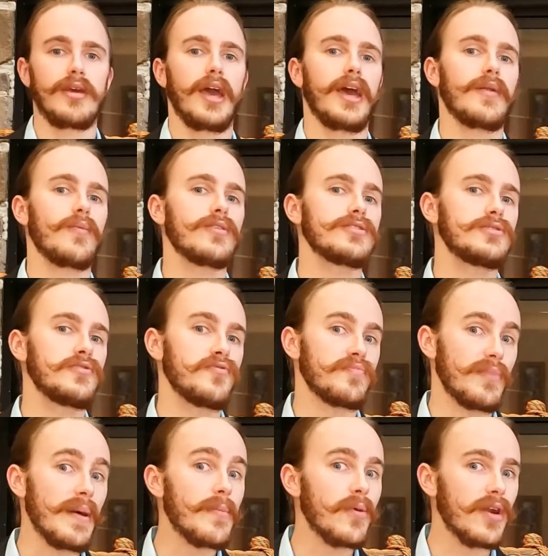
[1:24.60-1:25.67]
And once you've
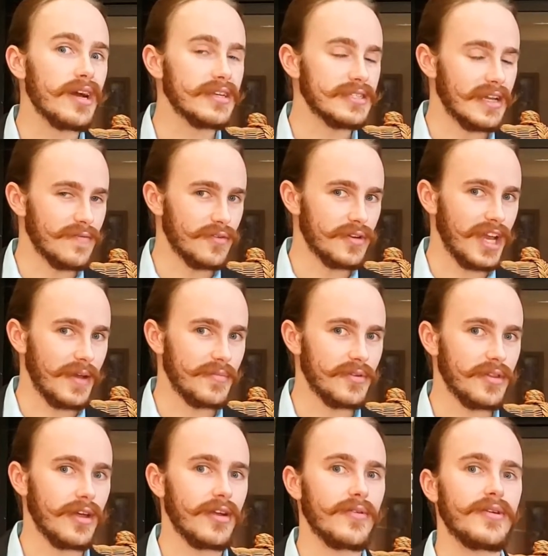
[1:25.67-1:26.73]
memorized that
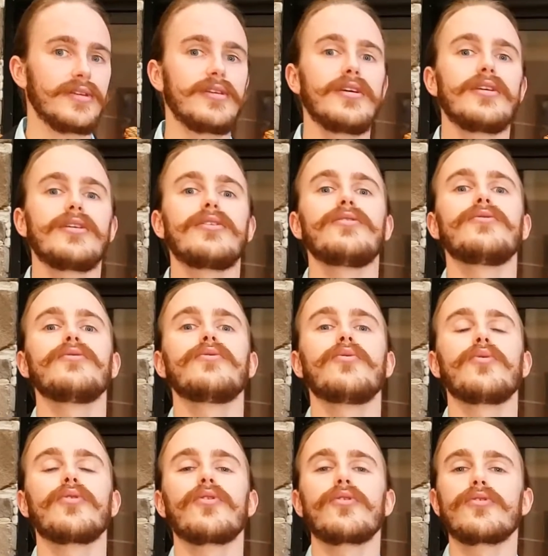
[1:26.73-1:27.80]
vocabulary, you
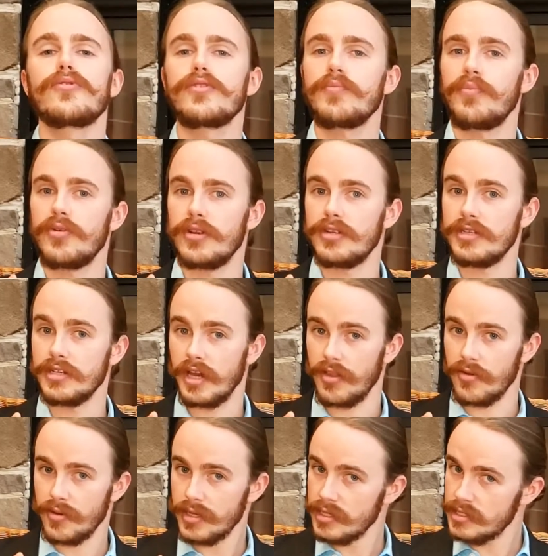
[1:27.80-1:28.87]
learn to put it
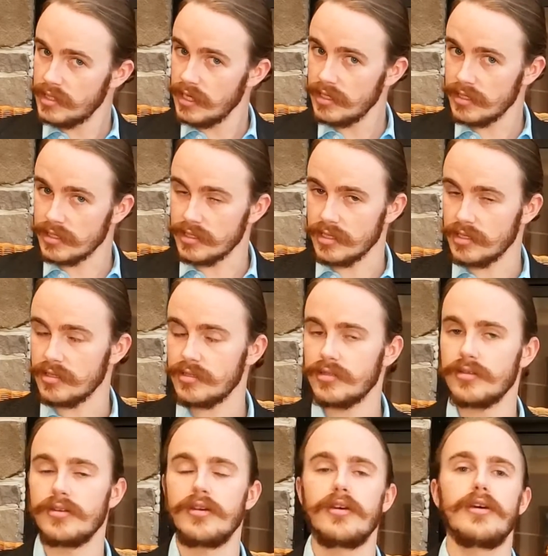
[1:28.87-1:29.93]
together in
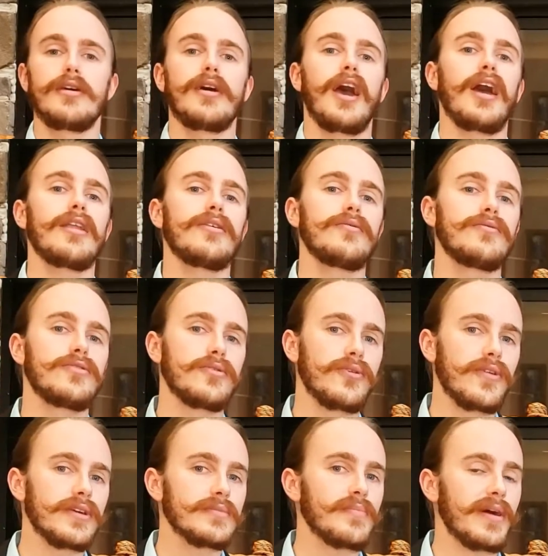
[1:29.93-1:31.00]
sentences. And you do
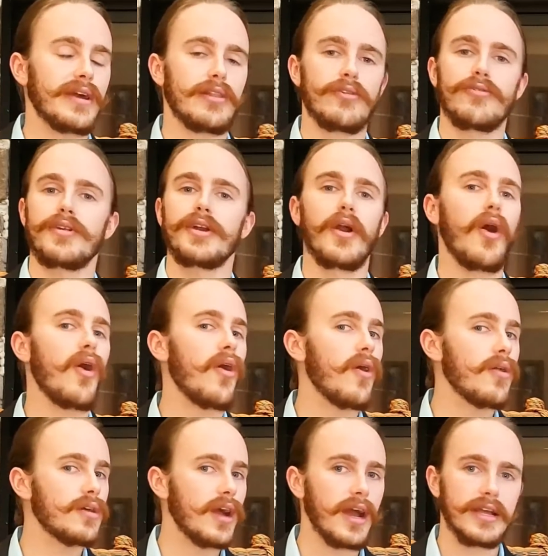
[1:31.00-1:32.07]
this by learning
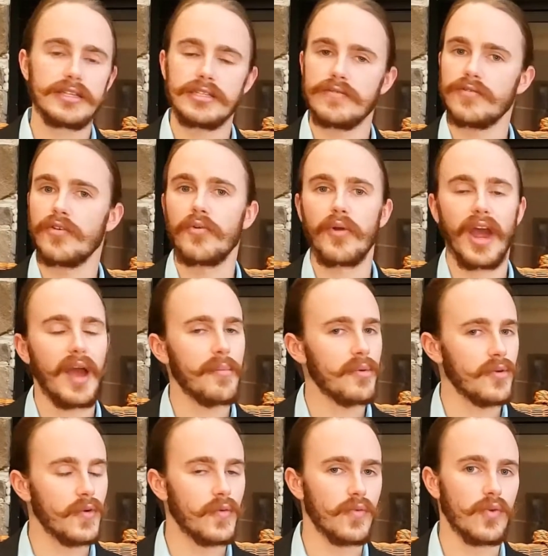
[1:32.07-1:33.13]
all kinds of
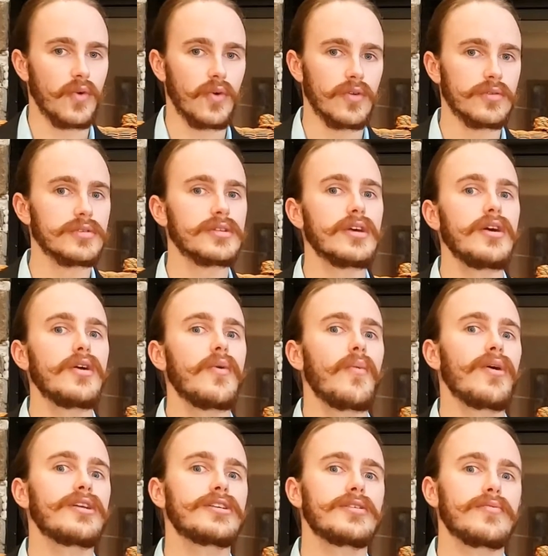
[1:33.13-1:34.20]
grammar rules,
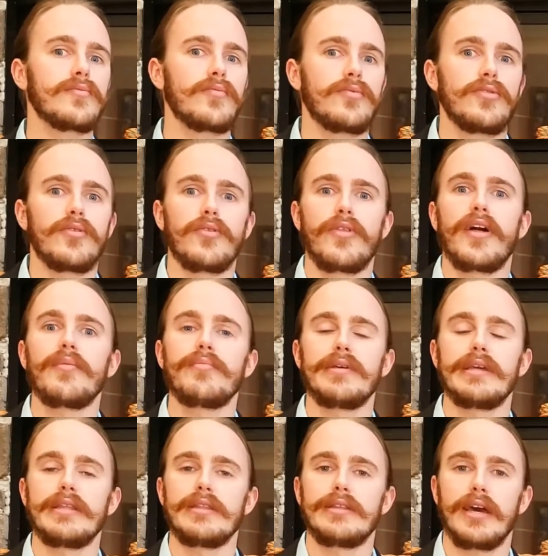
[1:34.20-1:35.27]
which you'll then
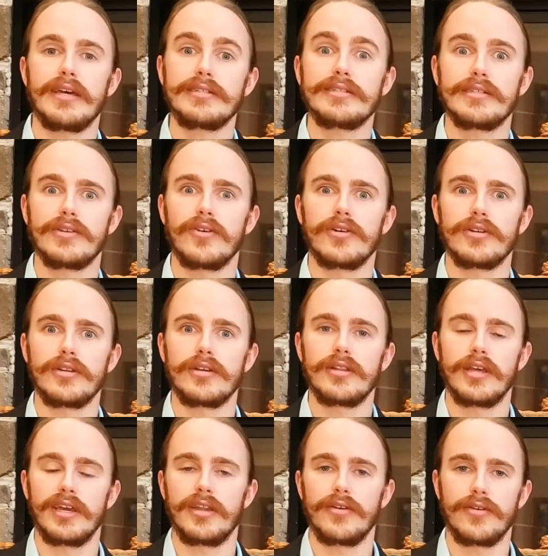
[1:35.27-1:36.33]
be tested on
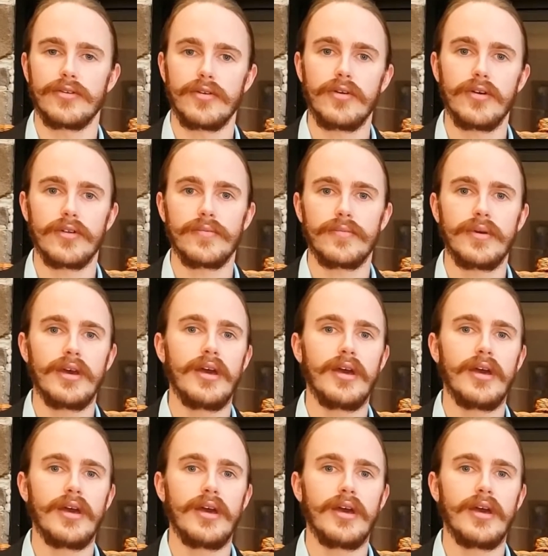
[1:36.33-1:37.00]
later on.